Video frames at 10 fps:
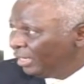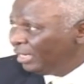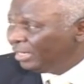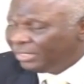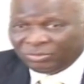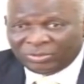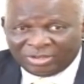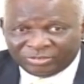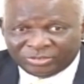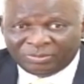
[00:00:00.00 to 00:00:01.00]
And we
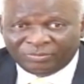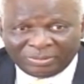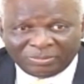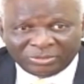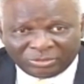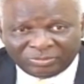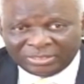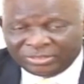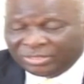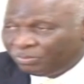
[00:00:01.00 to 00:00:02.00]
have some of them, some
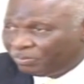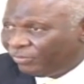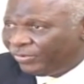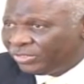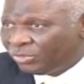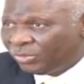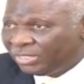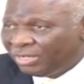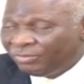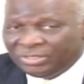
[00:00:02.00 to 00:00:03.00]
Nigerian professors
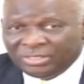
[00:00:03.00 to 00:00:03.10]
also